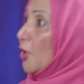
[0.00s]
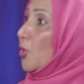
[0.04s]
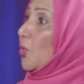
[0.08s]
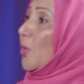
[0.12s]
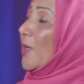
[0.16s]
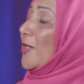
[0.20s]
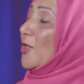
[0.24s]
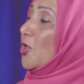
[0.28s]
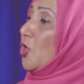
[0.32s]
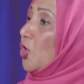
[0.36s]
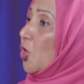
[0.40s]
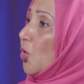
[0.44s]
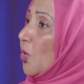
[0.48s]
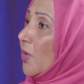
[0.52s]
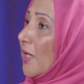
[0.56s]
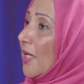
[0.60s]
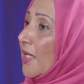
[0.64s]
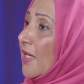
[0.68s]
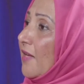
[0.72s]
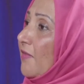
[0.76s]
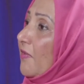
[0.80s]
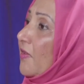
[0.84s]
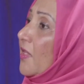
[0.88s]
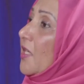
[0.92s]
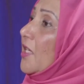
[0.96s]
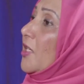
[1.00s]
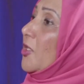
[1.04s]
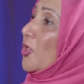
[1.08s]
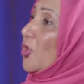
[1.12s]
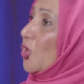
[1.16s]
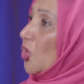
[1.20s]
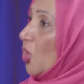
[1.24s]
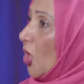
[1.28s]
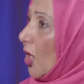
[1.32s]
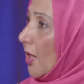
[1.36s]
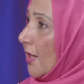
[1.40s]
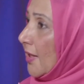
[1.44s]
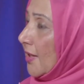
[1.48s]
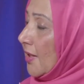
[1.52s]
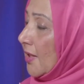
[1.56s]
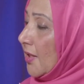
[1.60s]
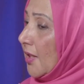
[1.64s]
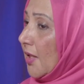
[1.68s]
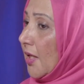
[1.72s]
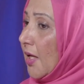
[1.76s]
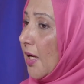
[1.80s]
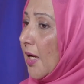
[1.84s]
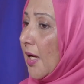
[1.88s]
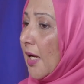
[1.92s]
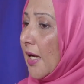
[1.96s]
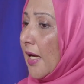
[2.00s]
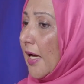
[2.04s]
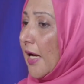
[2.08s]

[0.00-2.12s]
To ensure that everything is solid. Mm.